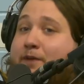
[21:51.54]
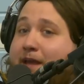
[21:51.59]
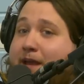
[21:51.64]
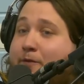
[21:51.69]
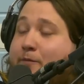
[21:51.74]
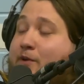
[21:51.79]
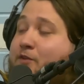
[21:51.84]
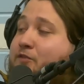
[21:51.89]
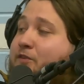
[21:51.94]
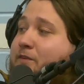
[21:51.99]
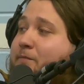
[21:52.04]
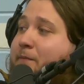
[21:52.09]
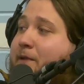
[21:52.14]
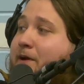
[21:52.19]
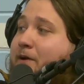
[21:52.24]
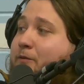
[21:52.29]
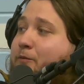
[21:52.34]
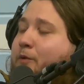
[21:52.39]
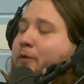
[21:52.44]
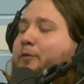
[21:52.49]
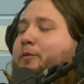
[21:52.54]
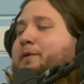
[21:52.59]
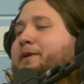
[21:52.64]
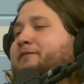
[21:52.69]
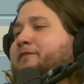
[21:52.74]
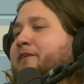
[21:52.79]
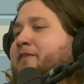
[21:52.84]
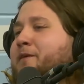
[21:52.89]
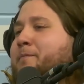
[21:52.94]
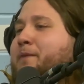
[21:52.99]
Yeah, we ship out. Well,
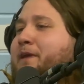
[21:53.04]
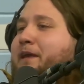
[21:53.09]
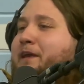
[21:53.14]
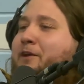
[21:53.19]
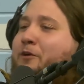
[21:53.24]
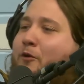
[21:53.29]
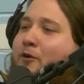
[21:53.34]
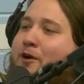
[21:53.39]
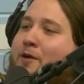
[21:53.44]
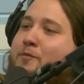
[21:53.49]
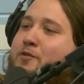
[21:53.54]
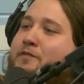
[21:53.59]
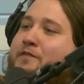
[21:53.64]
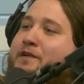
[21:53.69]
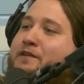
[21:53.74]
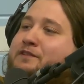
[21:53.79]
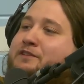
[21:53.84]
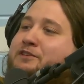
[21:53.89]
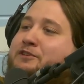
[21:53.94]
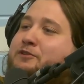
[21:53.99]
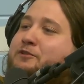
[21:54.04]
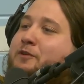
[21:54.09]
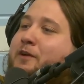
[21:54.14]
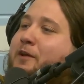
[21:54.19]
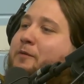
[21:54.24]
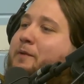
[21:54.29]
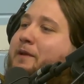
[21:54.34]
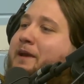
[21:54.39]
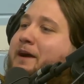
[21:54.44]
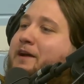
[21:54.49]
we've done the B horror movies too.
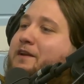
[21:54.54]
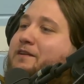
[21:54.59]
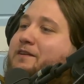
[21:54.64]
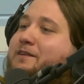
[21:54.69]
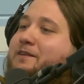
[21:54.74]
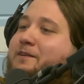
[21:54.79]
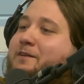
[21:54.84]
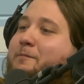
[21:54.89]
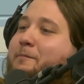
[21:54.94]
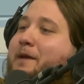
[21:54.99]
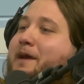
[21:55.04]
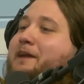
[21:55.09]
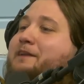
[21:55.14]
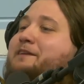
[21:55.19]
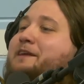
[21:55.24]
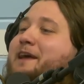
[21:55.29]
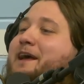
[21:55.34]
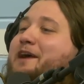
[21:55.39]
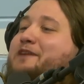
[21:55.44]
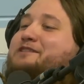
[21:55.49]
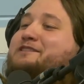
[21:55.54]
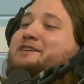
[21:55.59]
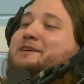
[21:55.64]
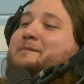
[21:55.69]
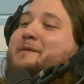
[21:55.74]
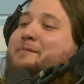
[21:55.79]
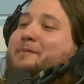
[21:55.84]
Like we got Bad Taxidermy